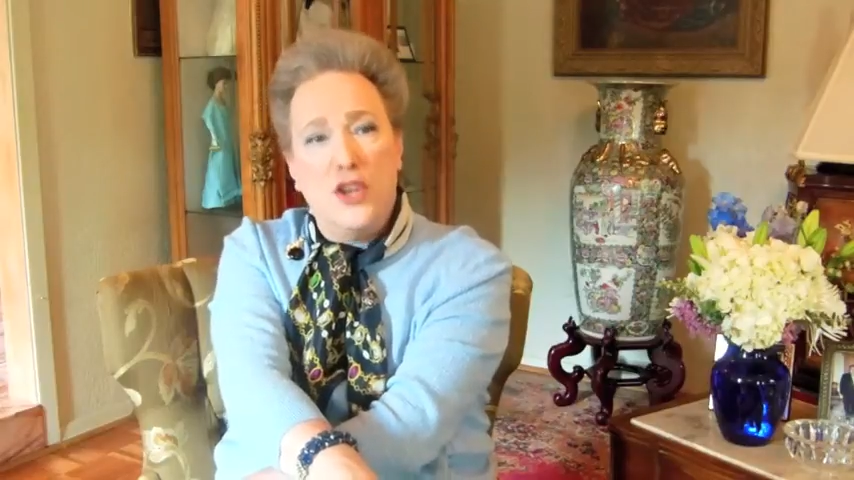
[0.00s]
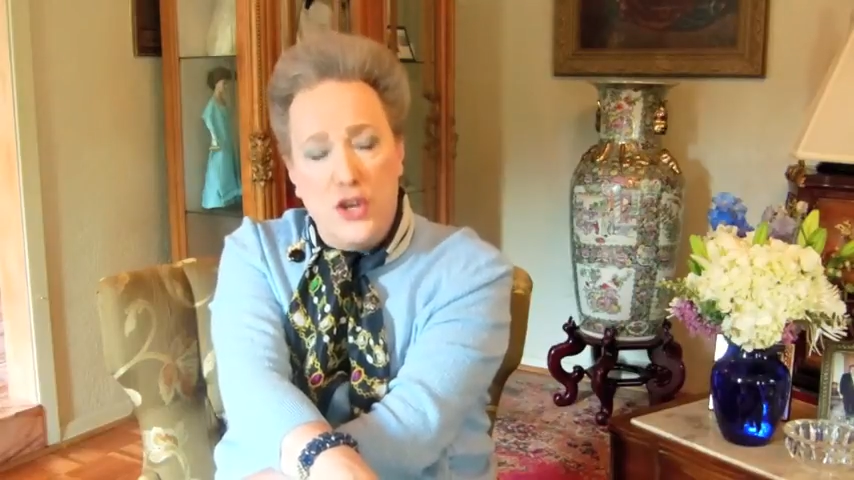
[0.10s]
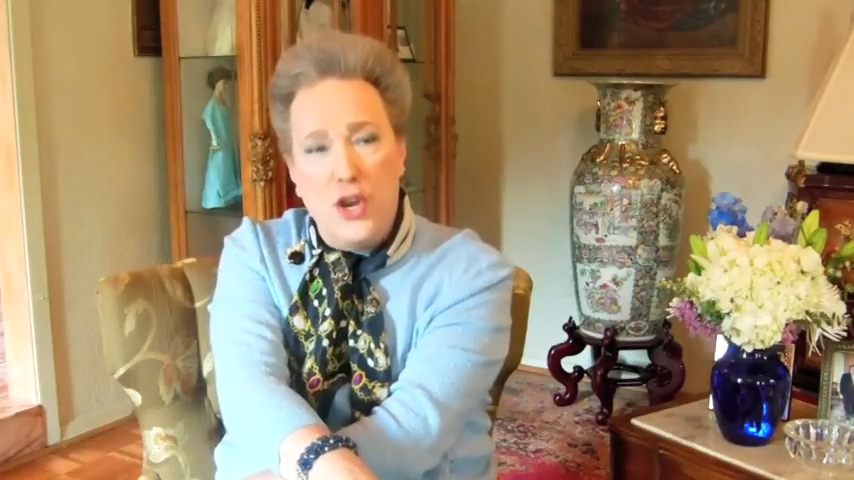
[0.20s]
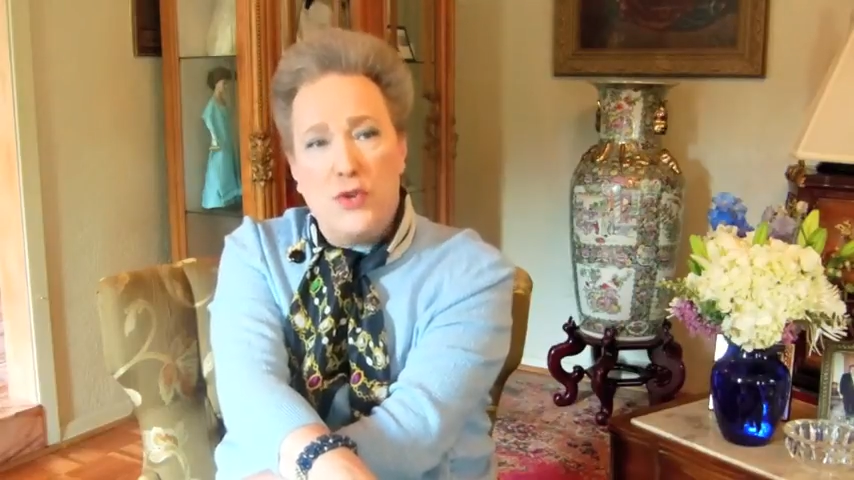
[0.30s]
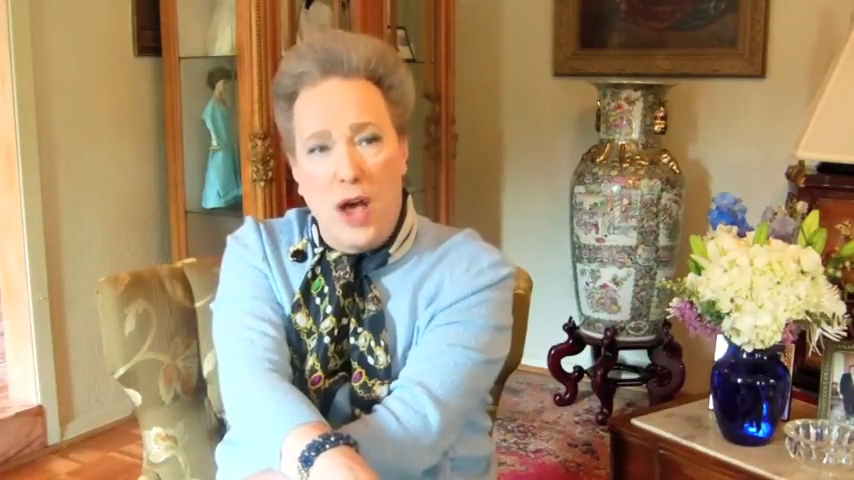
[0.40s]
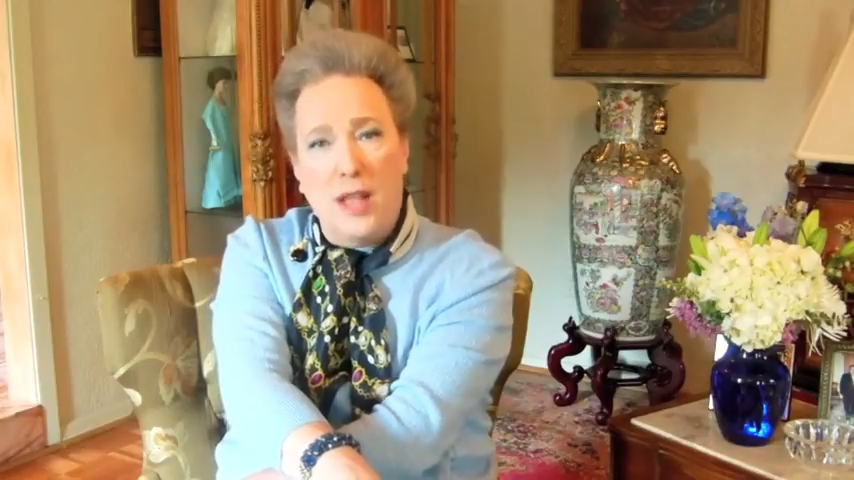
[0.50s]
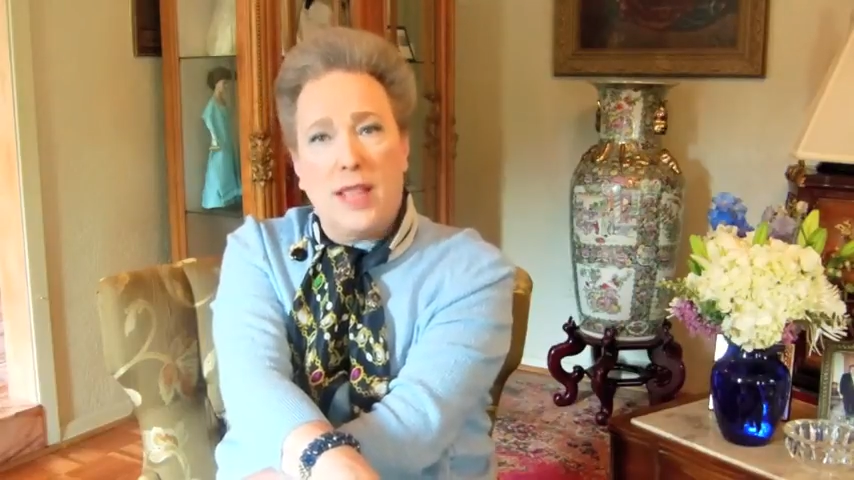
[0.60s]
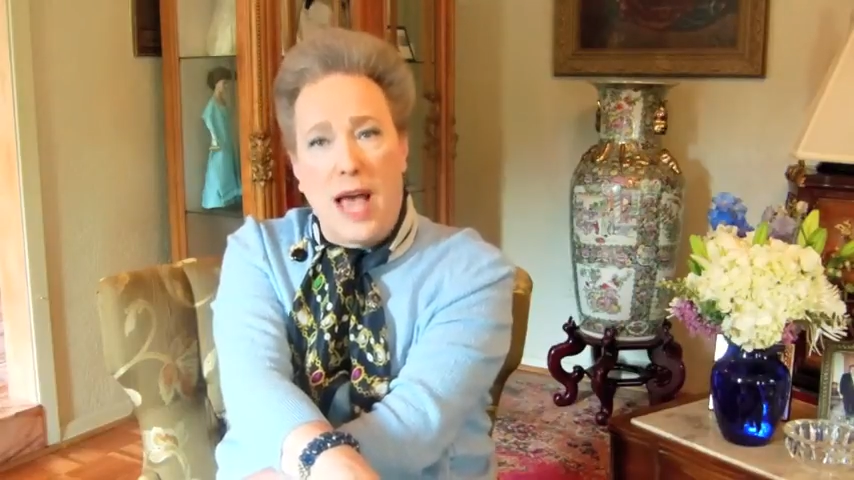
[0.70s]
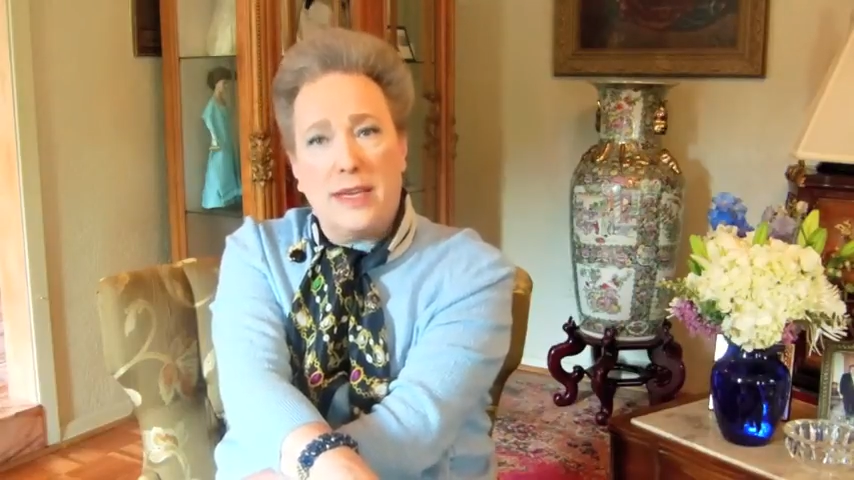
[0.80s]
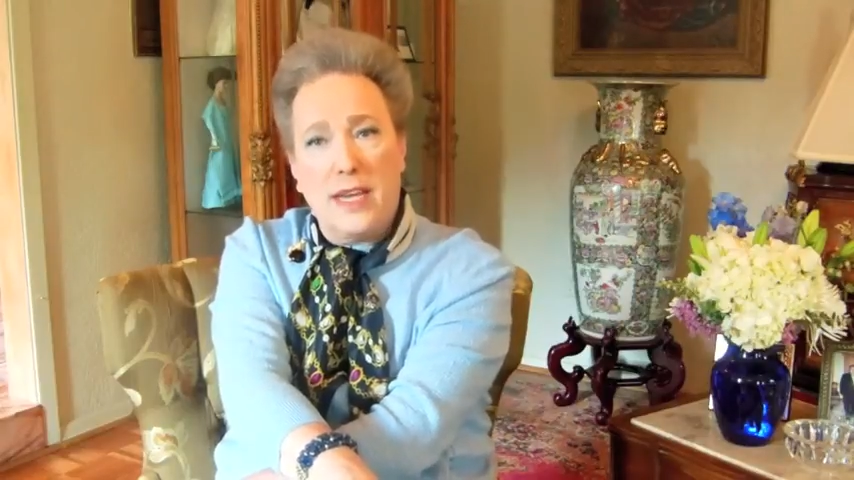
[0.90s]
do not
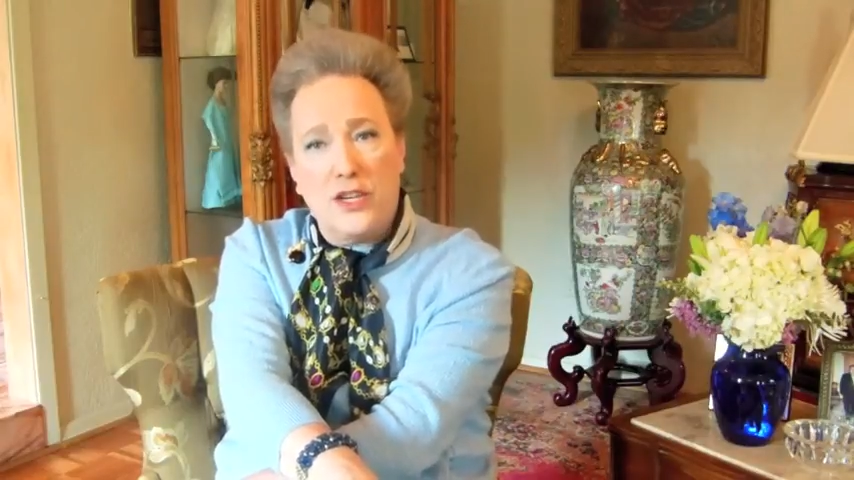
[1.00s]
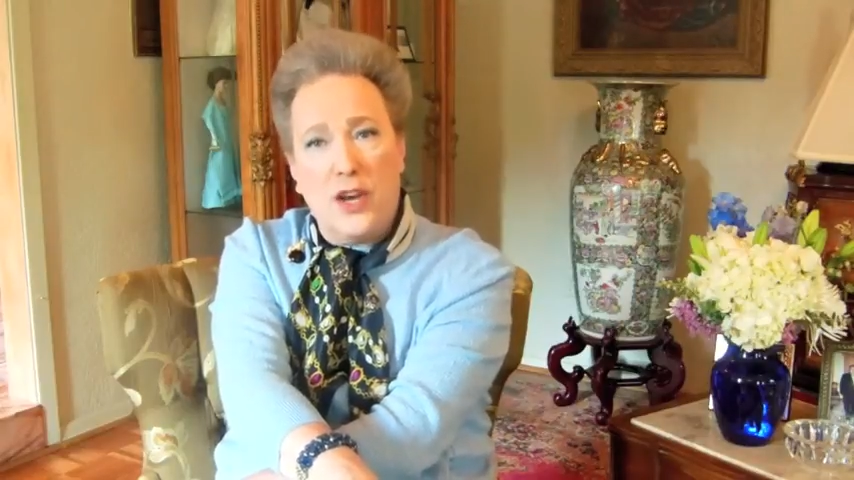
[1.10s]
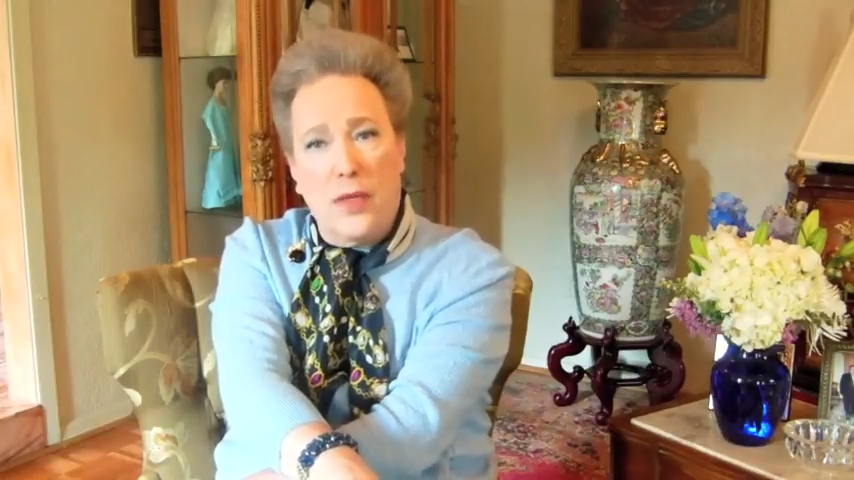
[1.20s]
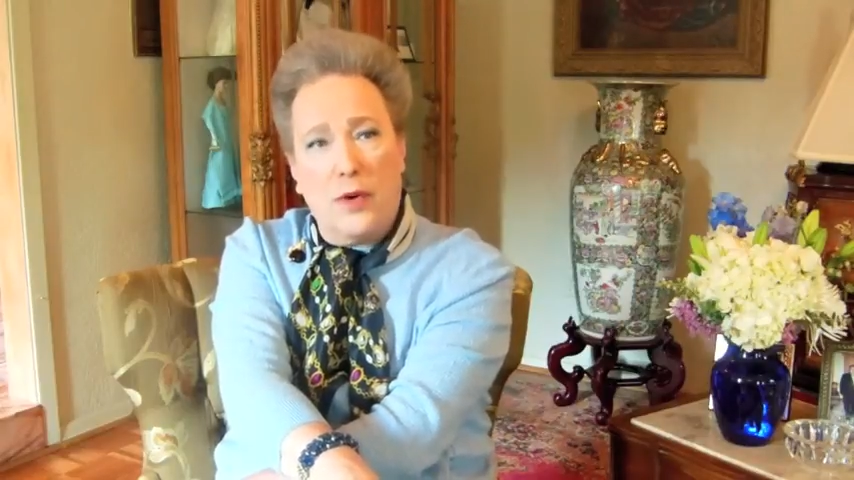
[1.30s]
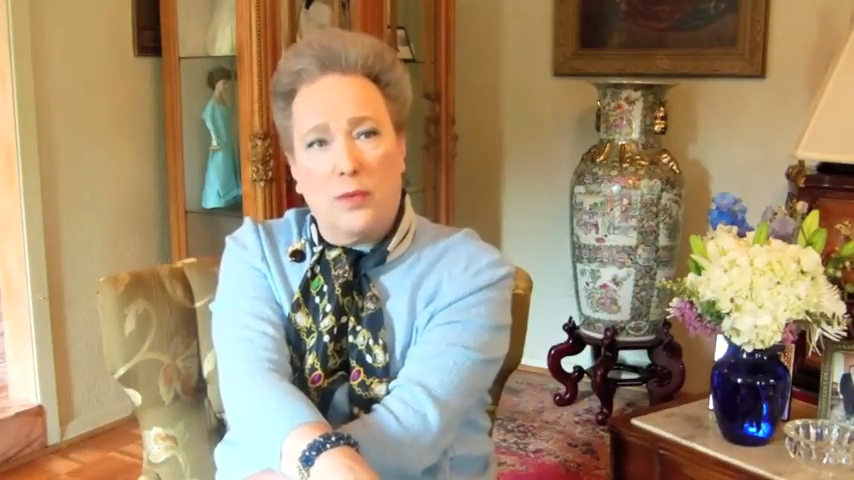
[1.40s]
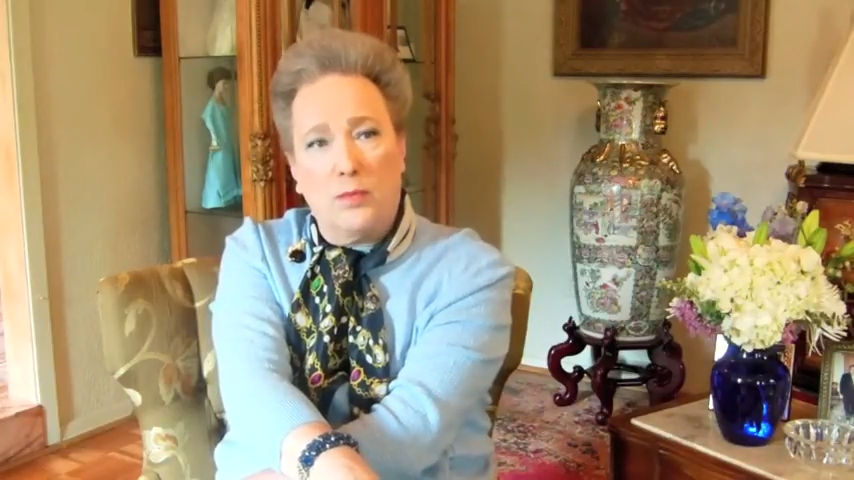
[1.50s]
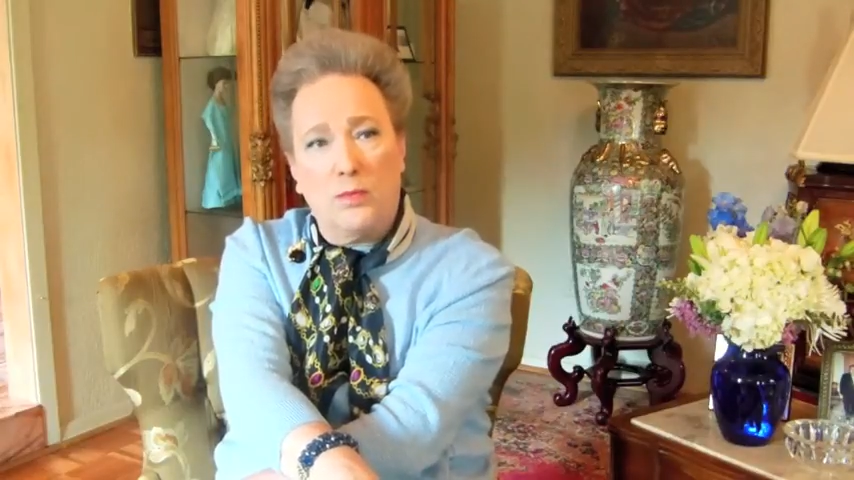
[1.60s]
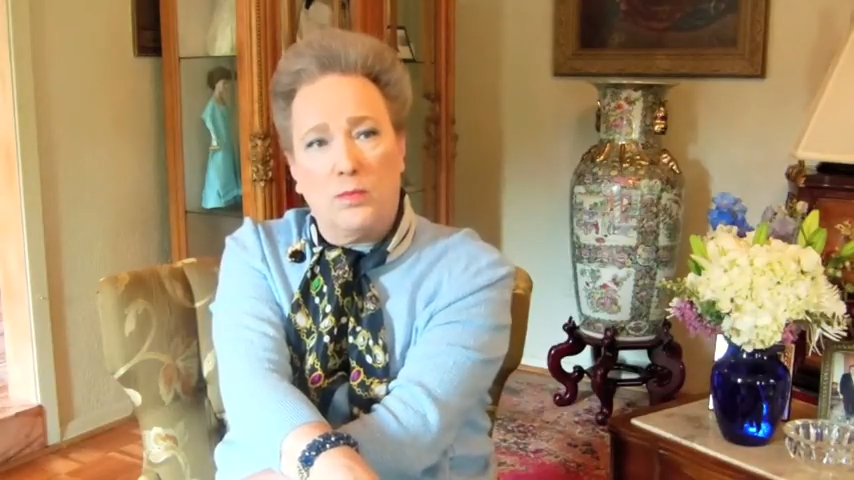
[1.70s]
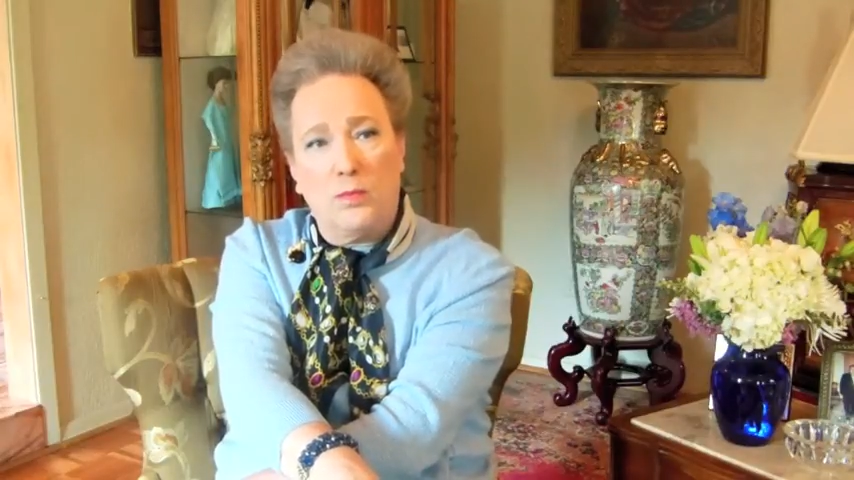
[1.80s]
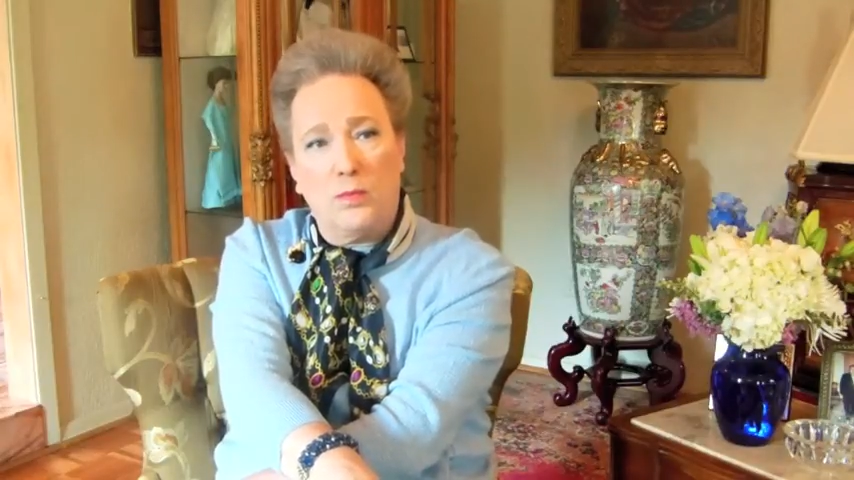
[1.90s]
like each
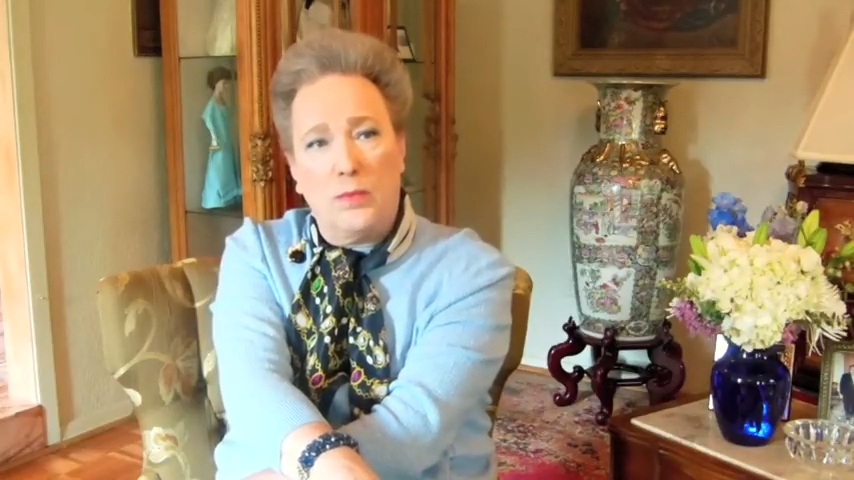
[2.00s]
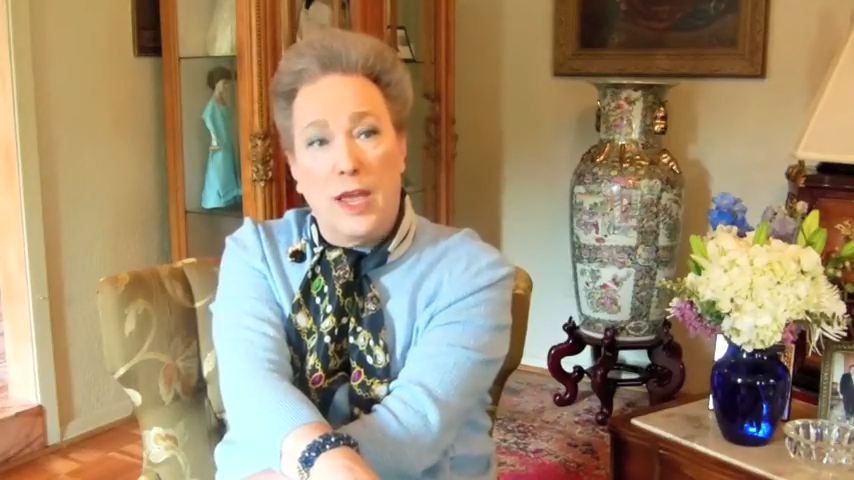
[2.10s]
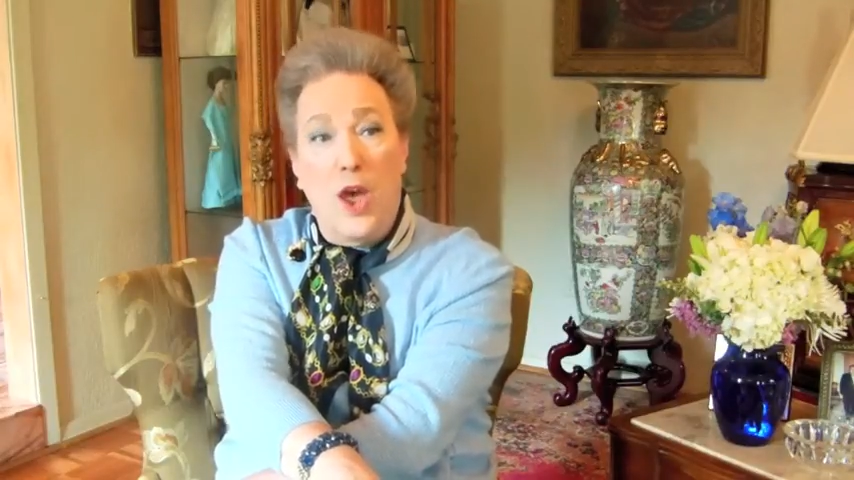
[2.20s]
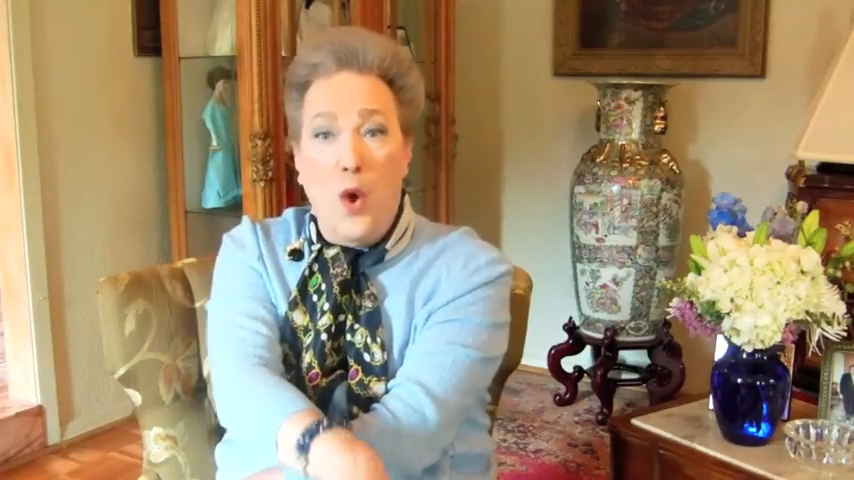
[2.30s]
other.